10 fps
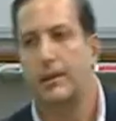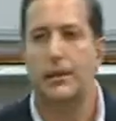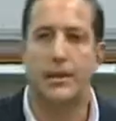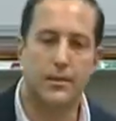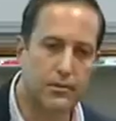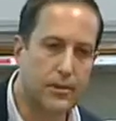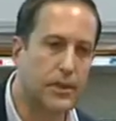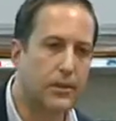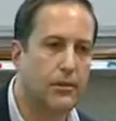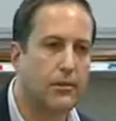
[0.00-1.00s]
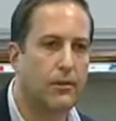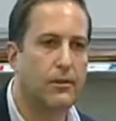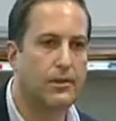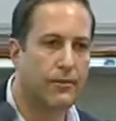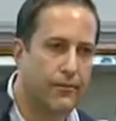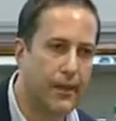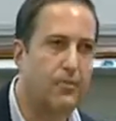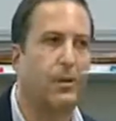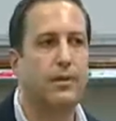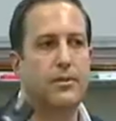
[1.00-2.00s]
He's a lieutenant colonel. He's a
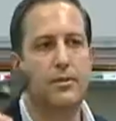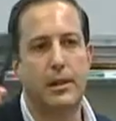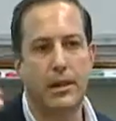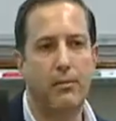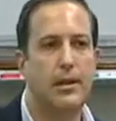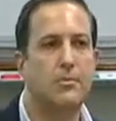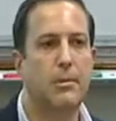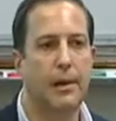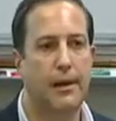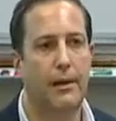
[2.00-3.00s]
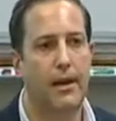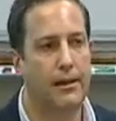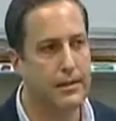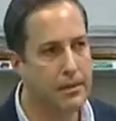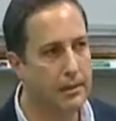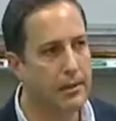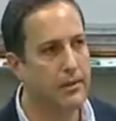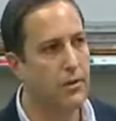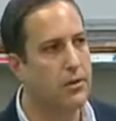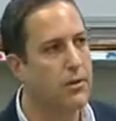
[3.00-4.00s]
fighter pilot, so he outranks me by a lot. He's coming
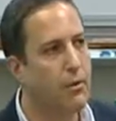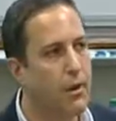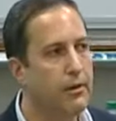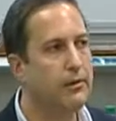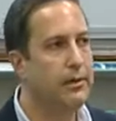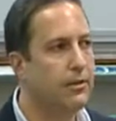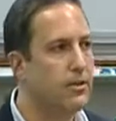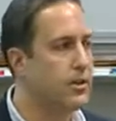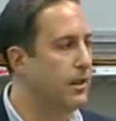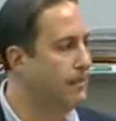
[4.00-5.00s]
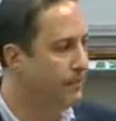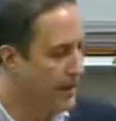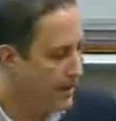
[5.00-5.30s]
into our squadron leadership.